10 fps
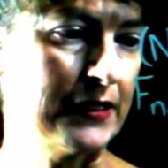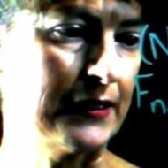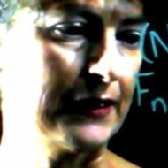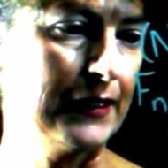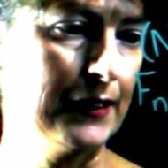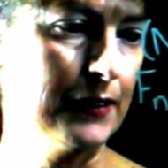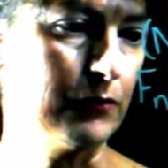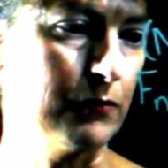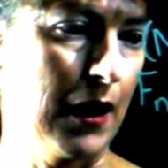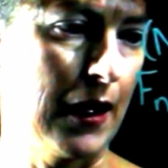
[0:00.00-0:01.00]
in
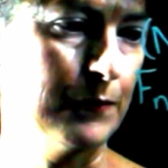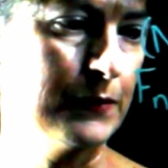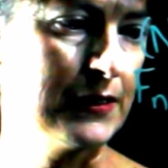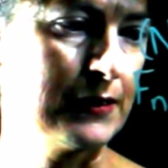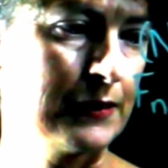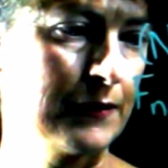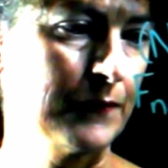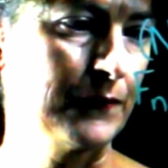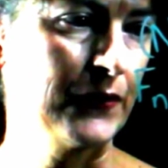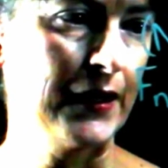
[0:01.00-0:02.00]
kilograms,
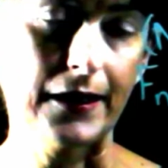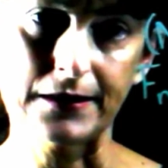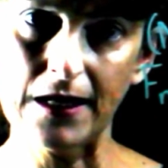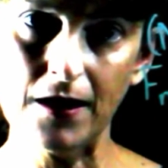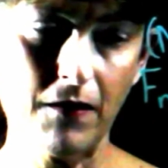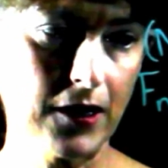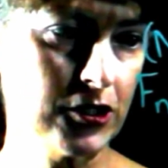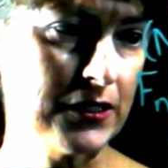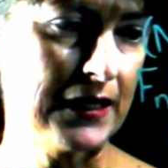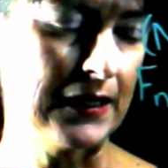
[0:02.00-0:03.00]

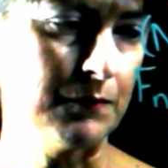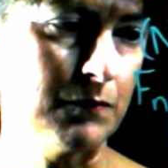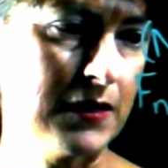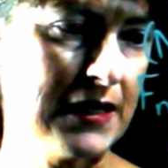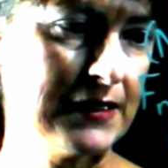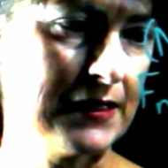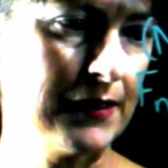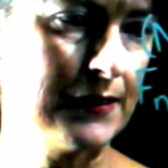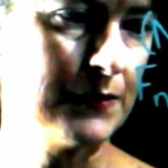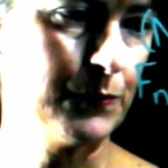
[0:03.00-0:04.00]
acceleration in
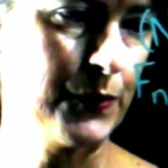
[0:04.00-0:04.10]
meters